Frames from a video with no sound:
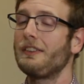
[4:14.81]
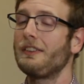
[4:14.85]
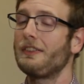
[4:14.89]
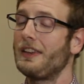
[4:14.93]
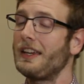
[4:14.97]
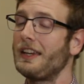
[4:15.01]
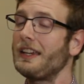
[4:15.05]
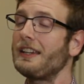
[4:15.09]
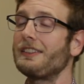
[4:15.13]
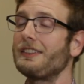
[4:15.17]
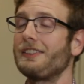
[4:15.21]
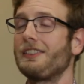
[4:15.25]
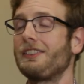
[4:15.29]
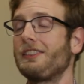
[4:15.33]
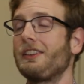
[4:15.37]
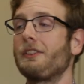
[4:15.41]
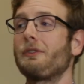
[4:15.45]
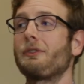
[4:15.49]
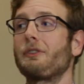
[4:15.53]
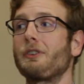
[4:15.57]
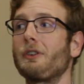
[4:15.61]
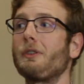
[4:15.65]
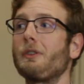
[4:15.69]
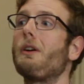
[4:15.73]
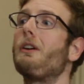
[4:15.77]
They can sit
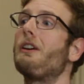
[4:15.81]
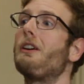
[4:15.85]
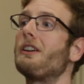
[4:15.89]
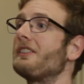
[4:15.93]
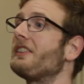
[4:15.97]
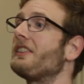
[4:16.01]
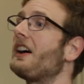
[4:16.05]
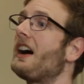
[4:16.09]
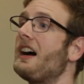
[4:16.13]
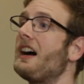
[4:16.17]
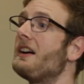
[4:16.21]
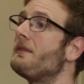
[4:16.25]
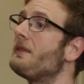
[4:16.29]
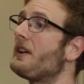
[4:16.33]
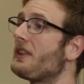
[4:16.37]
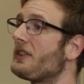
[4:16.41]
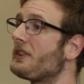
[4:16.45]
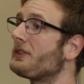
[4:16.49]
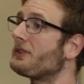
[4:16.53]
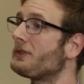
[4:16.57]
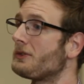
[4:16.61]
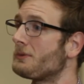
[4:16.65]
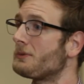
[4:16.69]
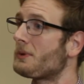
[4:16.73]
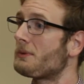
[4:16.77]
for a long time on
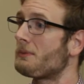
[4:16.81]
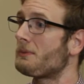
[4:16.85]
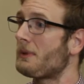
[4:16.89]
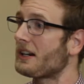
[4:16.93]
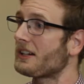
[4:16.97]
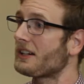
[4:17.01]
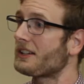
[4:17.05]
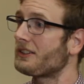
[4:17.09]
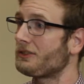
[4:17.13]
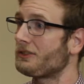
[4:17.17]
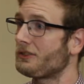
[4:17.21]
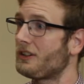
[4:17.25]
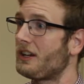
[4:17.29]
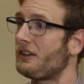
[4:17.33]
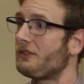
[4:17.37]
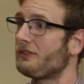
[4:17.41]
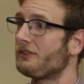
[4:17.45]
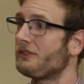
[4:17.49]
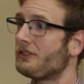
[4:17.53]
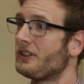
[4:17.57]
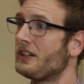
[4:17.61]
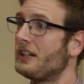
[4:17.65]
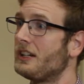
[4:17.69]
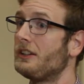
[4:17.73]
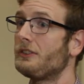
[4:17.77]
the supermarket
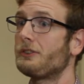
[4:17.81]
shelf.